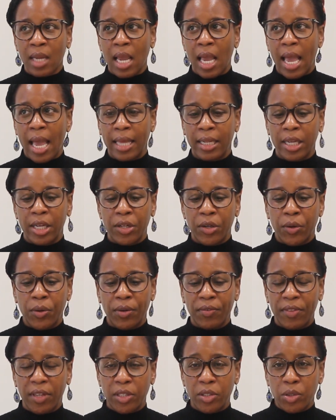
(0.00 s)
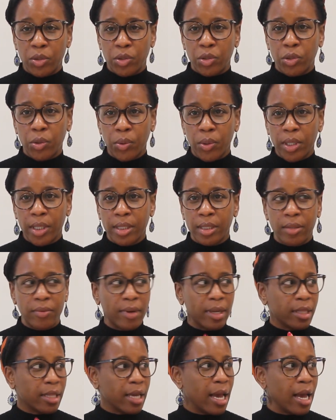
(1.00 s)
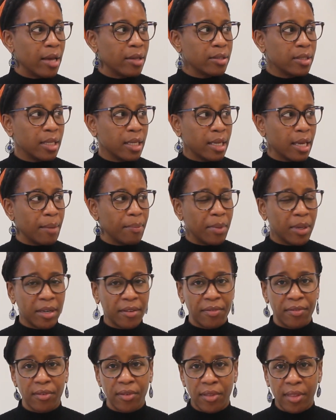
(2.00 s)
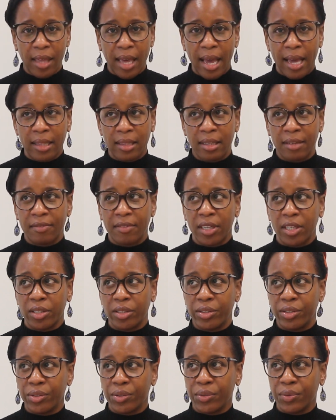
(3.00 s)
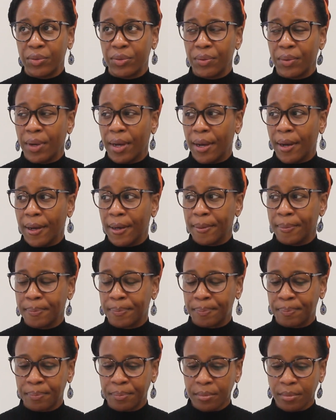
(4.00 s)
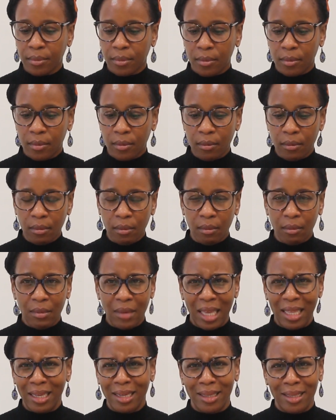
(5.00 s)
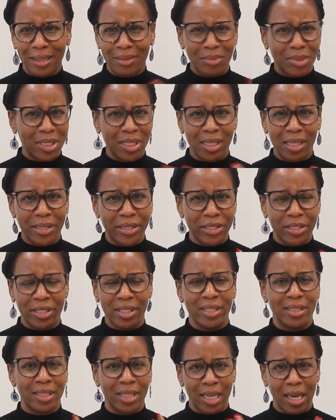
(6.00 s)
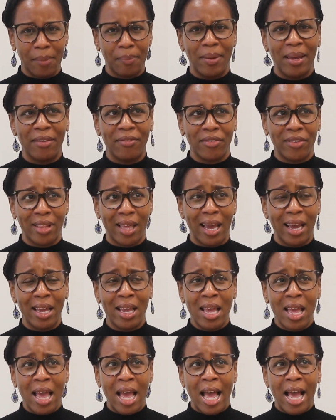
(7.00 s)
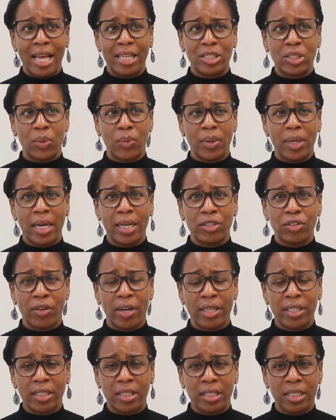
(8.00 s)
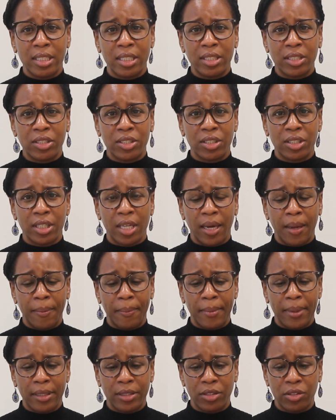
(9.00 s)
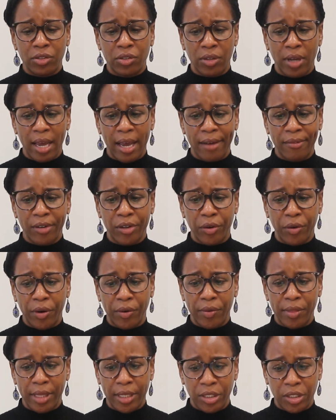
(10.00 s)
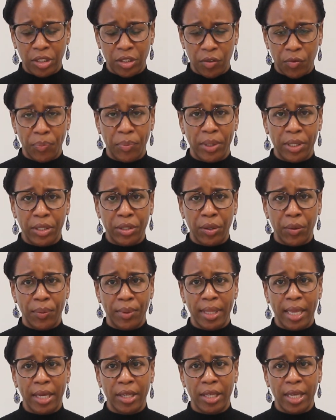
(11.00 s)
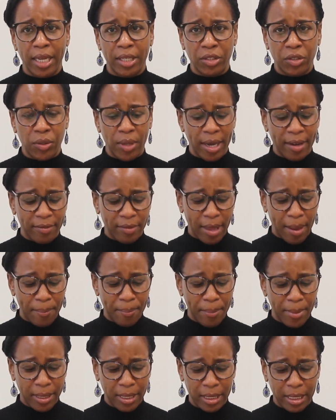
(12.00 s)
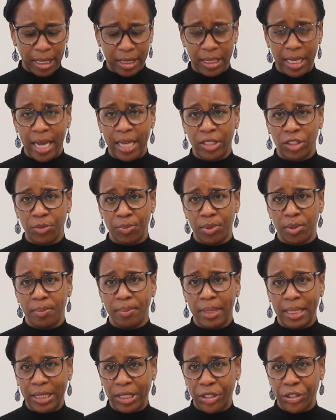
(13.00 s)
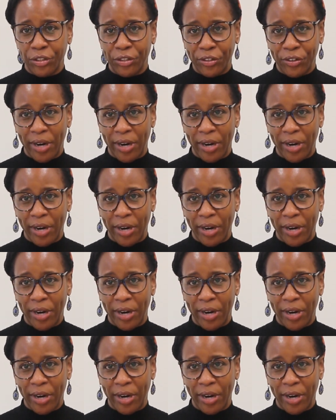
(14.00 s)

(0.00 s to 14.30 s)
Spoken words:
And they know if they do chores around the house, they get money for that. If they do like miscellaneous things, they get paid for that. And so what I try to teach them is to have a great relationship with money, knowing that yes, you have that money, that tangible money in your